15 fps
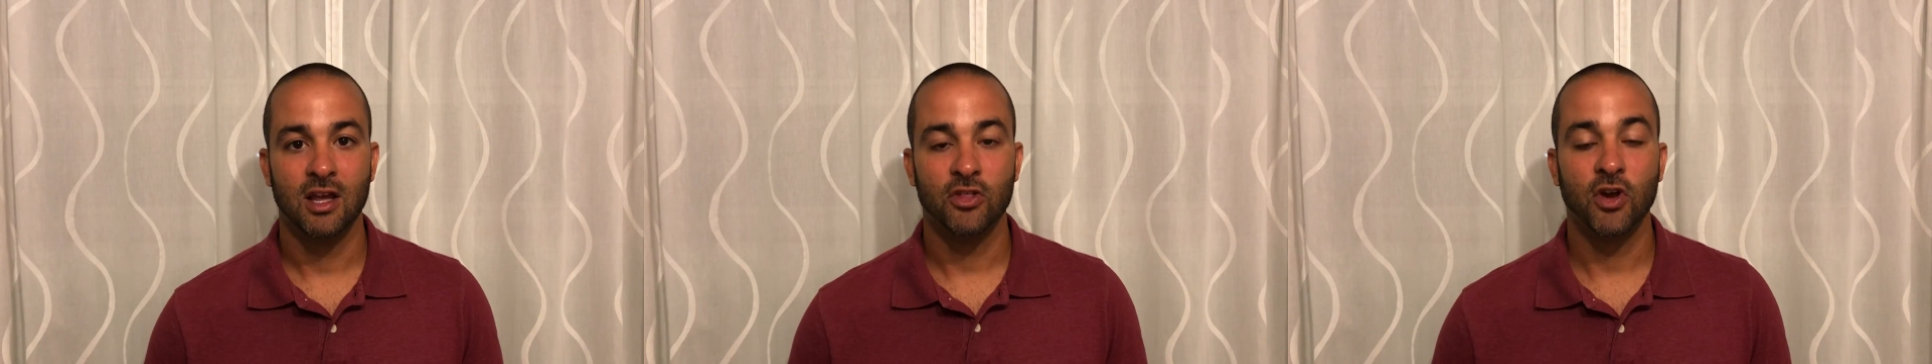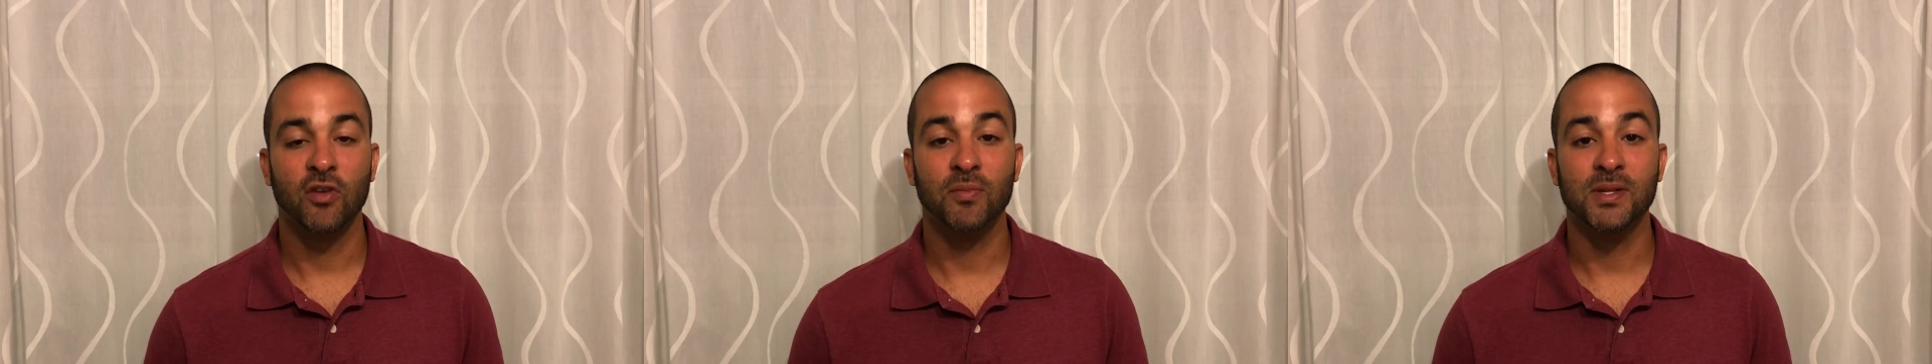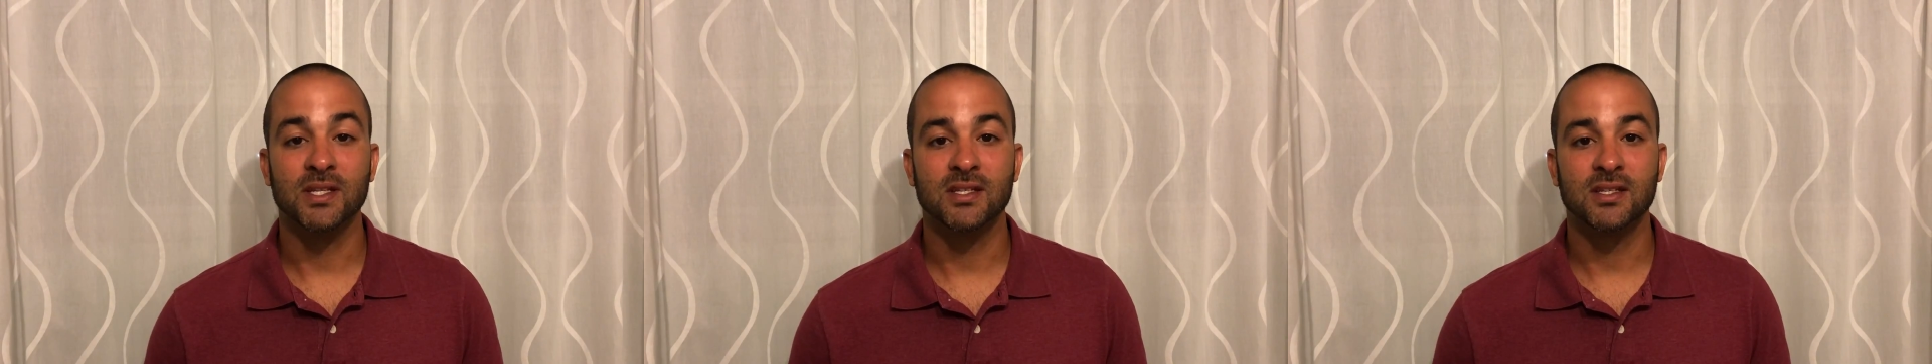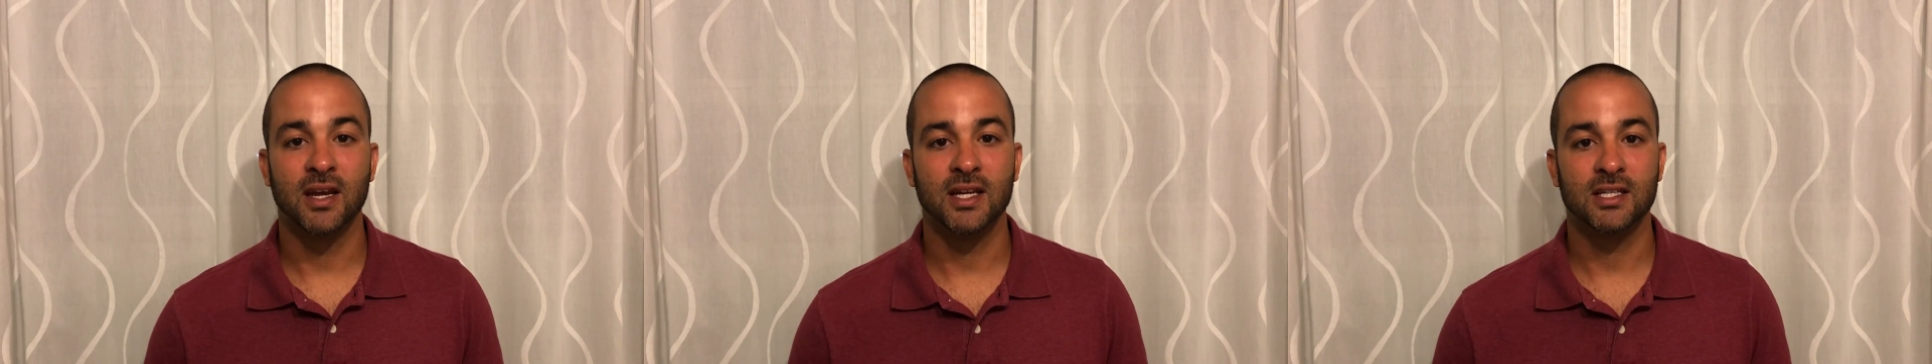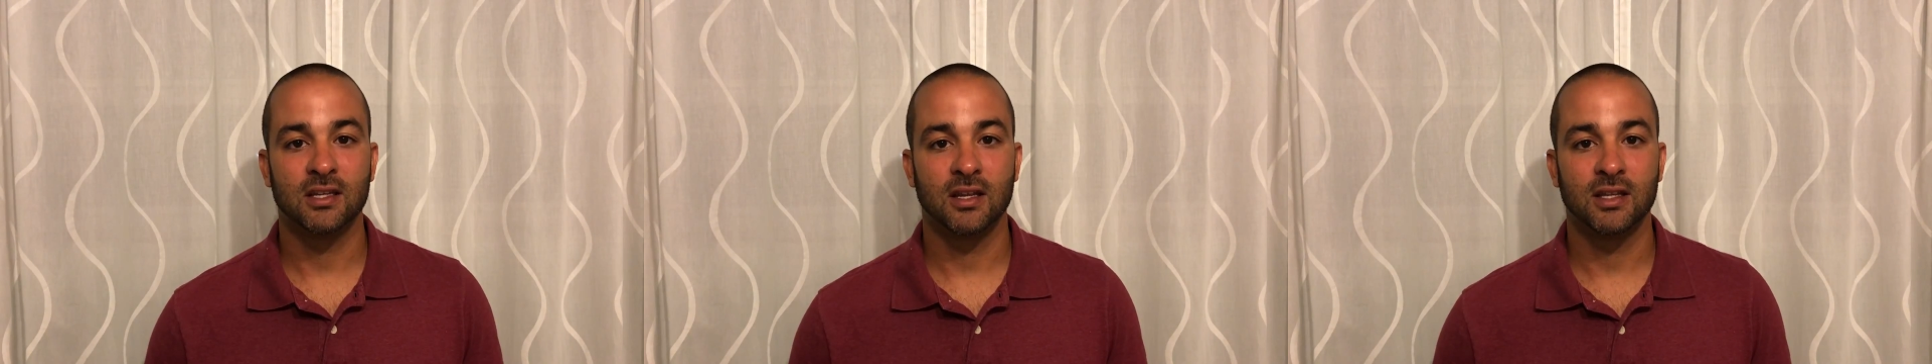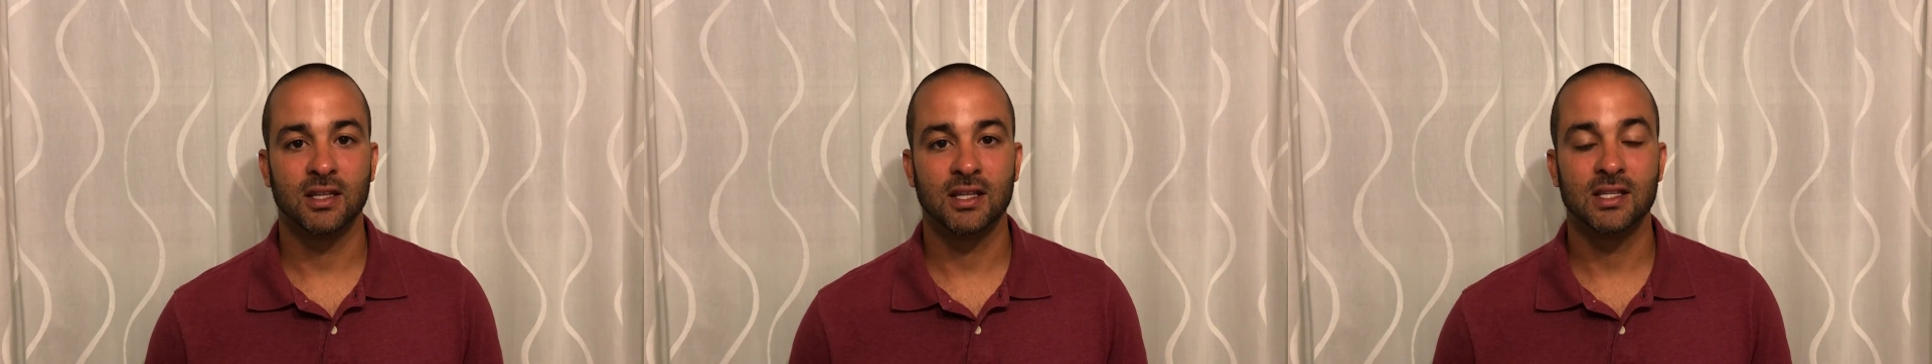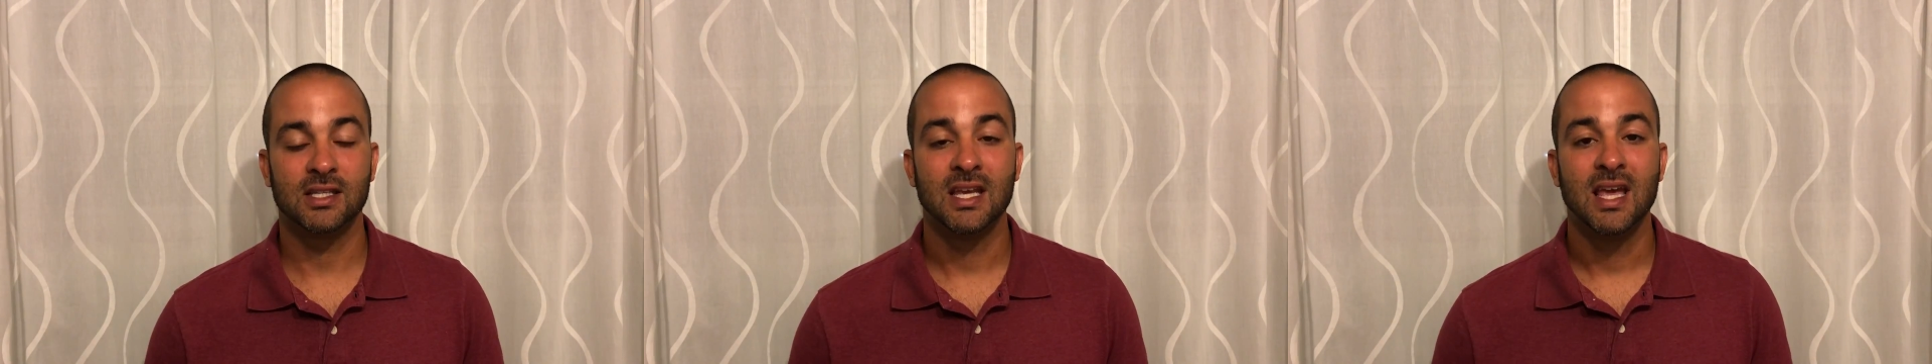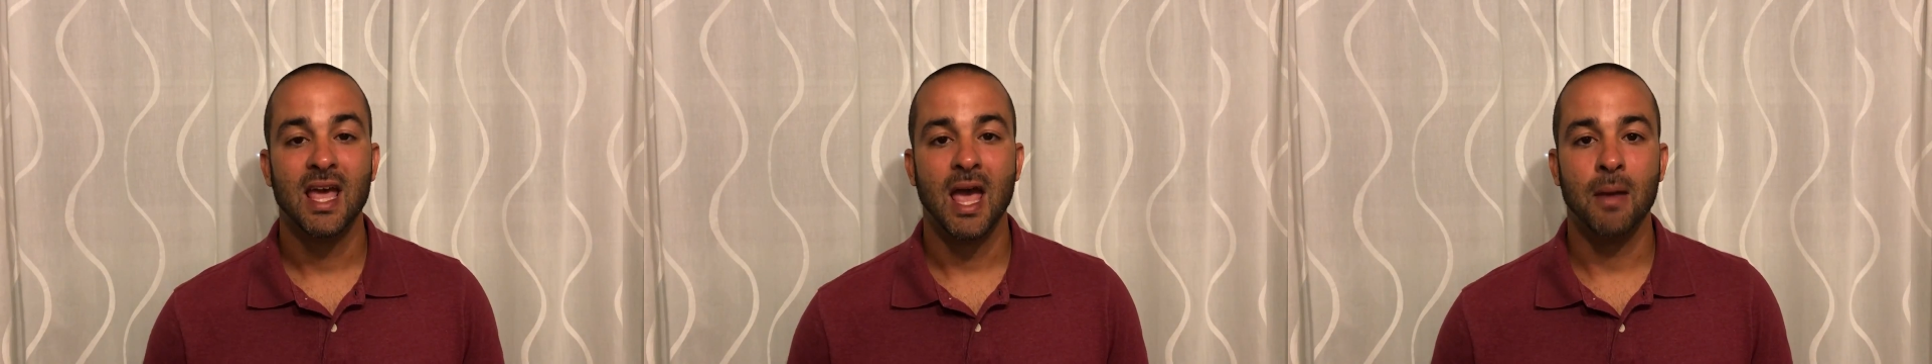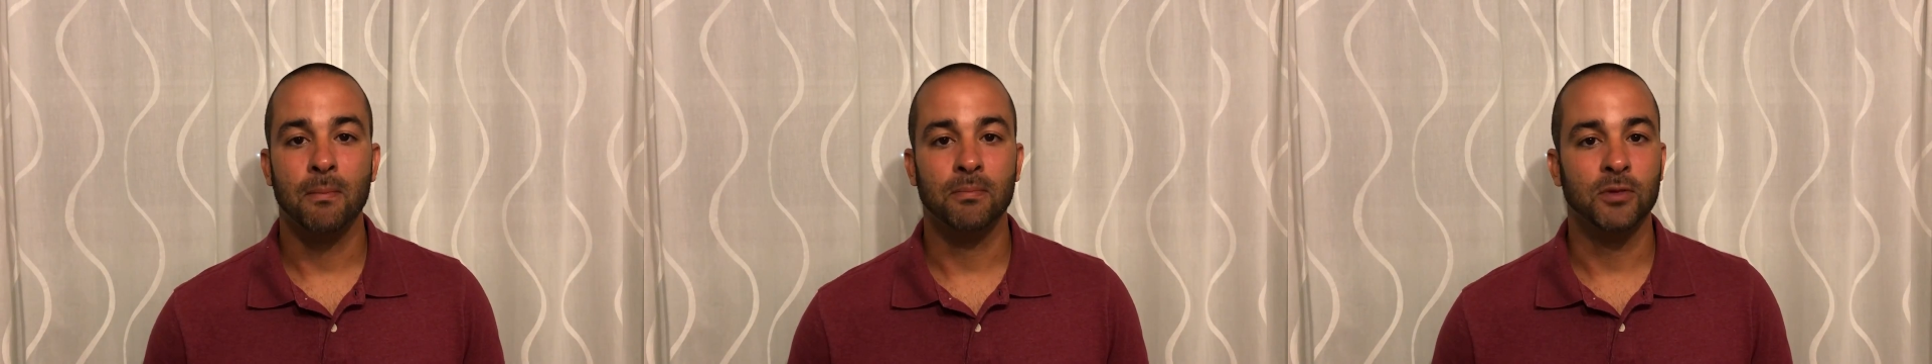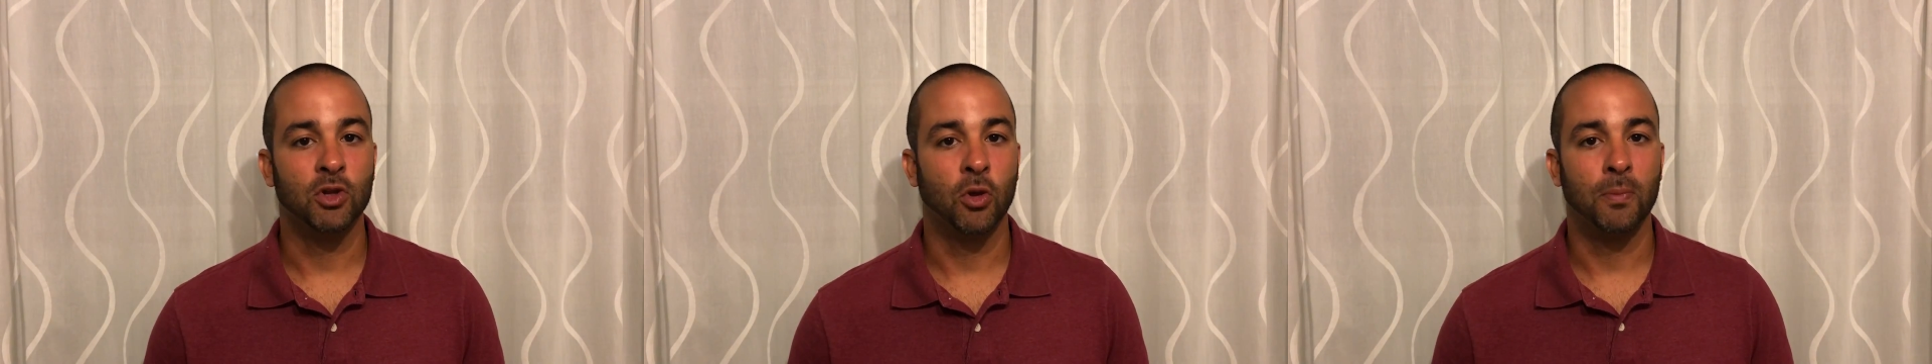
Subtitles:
There have been studies on this, and